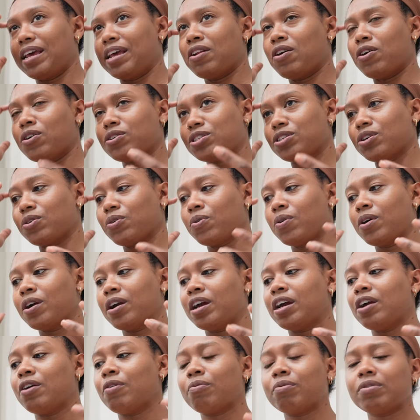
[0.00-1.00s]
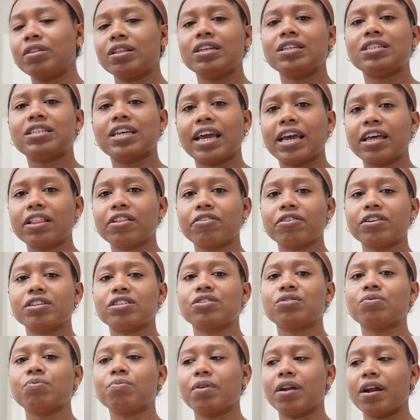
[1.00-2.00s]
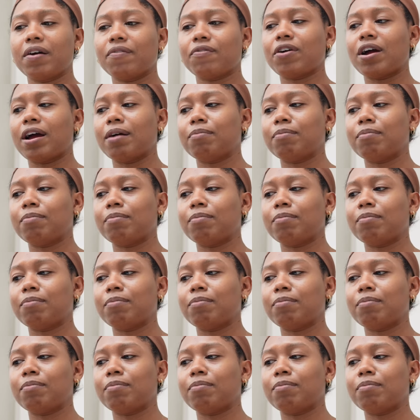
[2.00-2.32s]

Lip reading: And also really tailor it to whatever